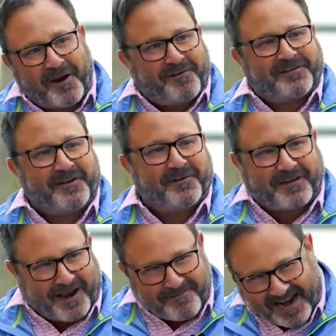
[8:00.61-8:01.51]
every single
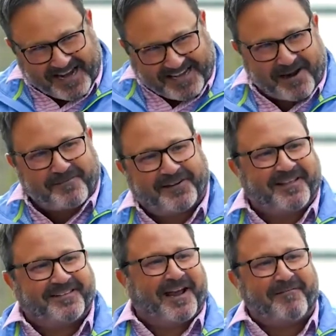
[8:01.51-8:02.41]
time 98%
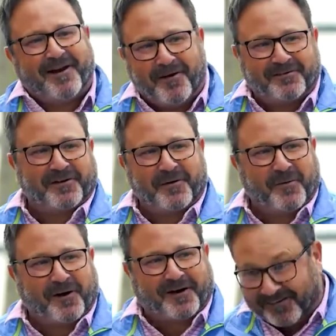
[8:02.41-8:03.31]
of the time i know it's going to
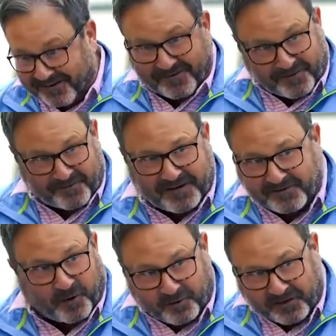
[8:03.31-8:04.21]
work because these are
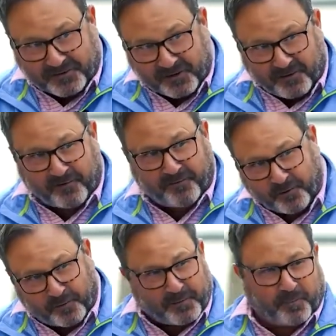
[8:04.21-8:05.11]
these these are
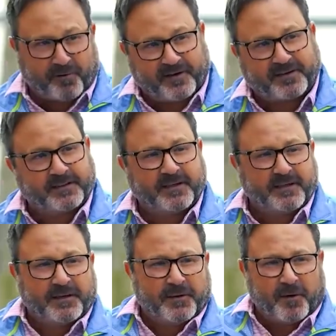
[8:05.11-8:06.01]
irrefutably perfect
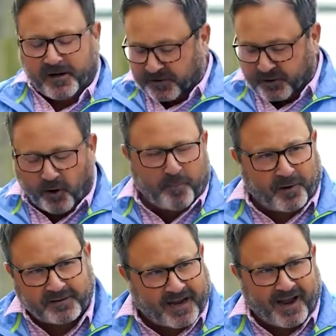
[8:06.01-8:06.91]
right you show up
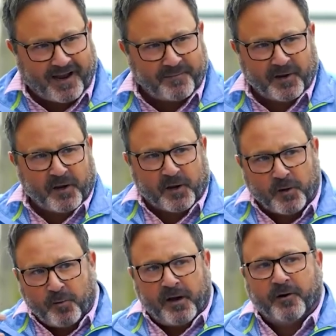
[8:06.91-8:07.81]
on time
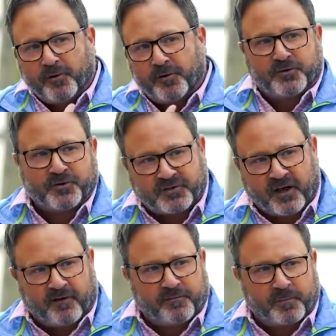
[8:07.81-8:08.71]
you introduce
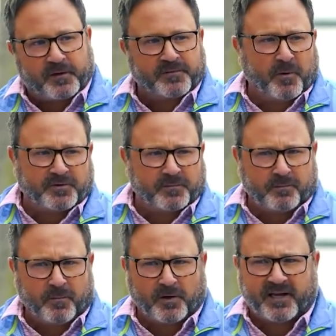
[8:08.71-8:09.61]
yourself because most
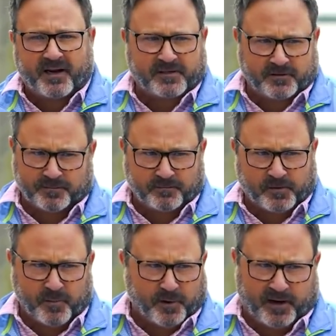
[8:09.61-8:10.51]
most headaches are
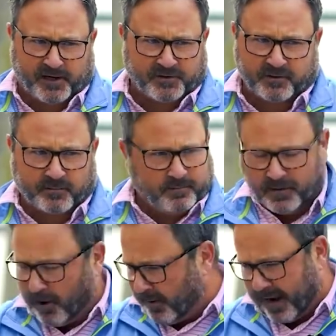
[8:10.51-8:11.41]
communication sure.
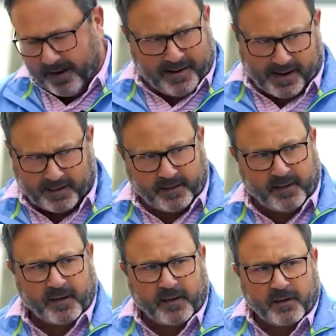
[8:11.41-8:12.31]
no doubt about it
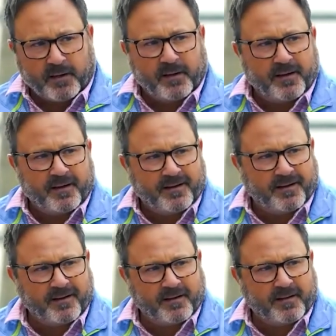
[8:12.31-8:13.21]
like today they did
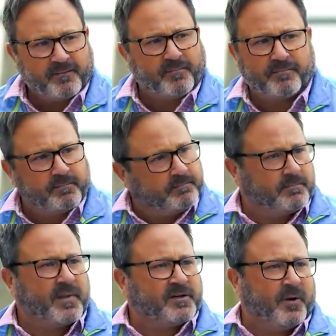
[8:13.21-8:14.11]
not call you to their
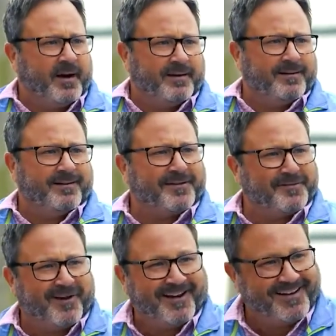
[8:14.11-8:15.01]
company. that's right that's right